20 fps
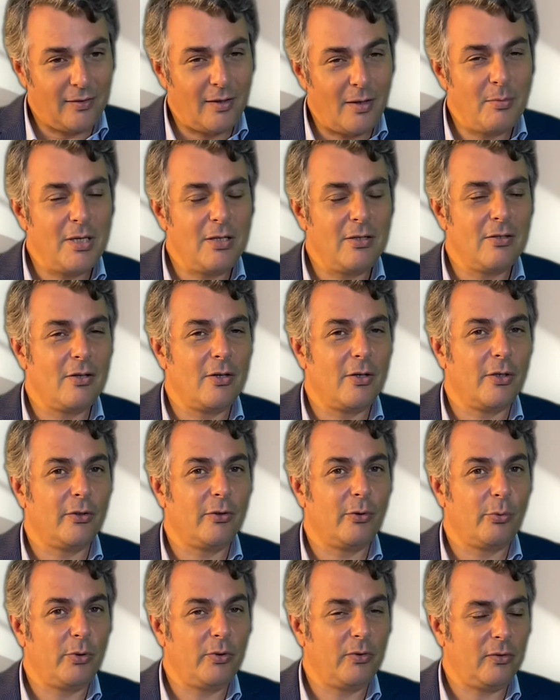I mean the
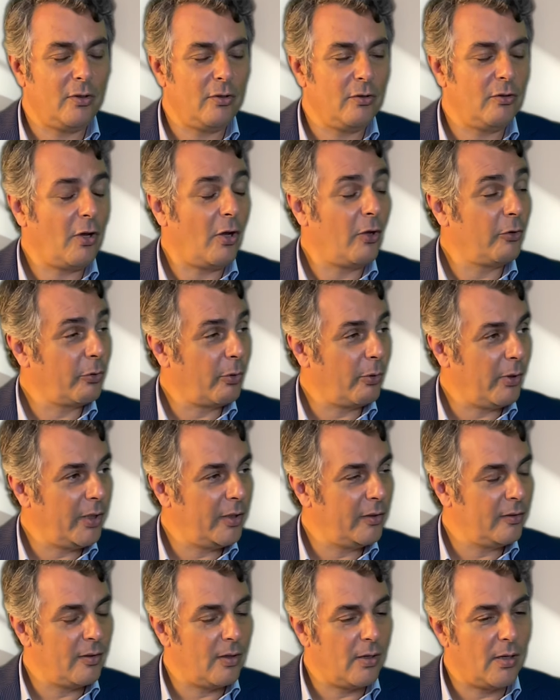recent
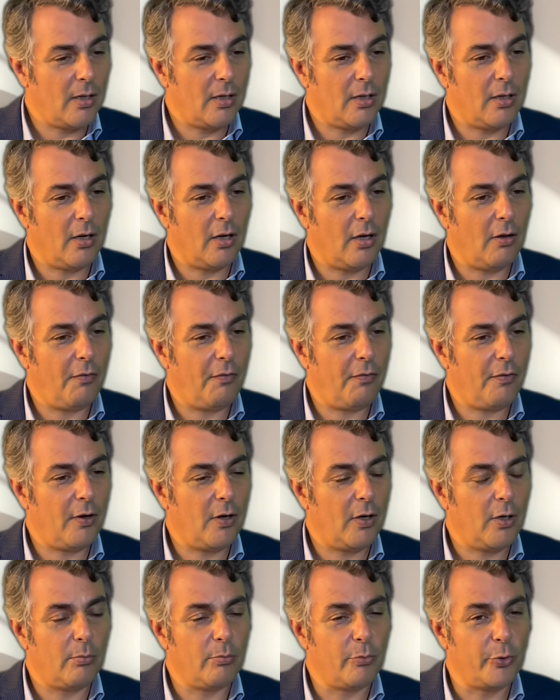downgrade of
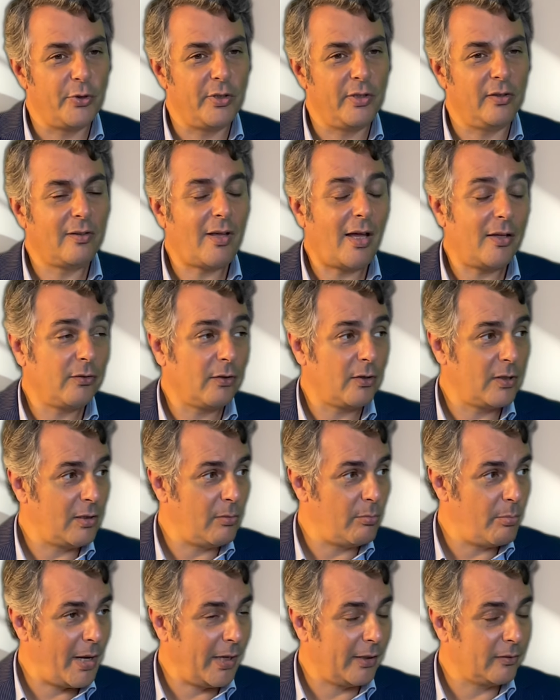Moody's has an
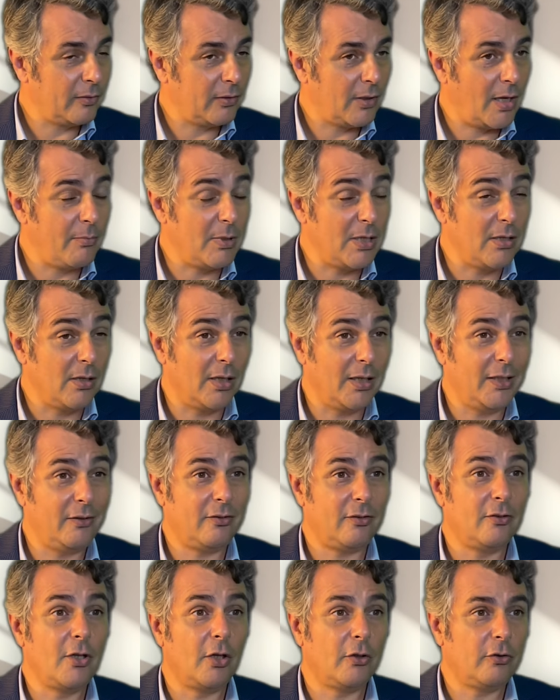impact. I mean
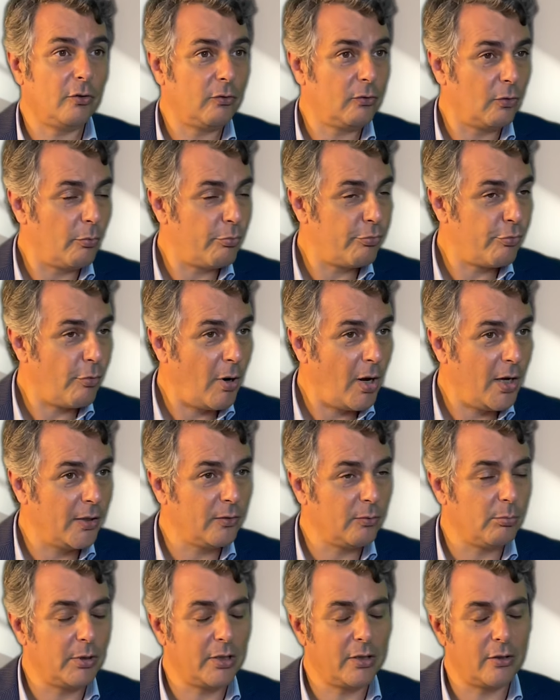it's not a surprise
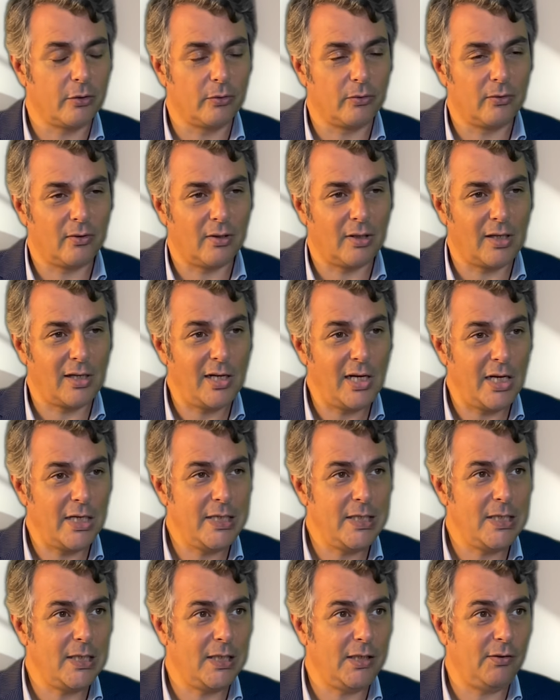because
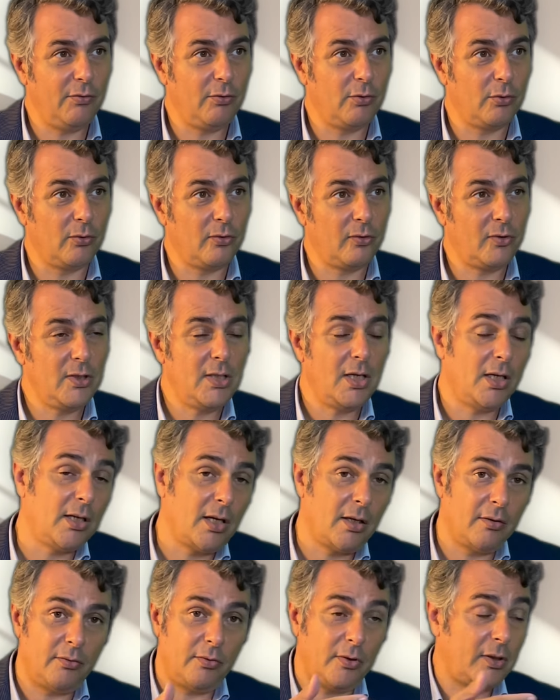clearly if you see, and
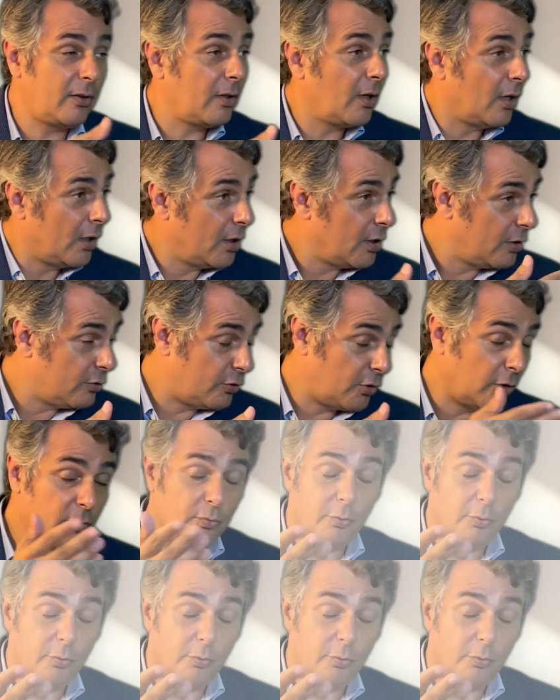I think just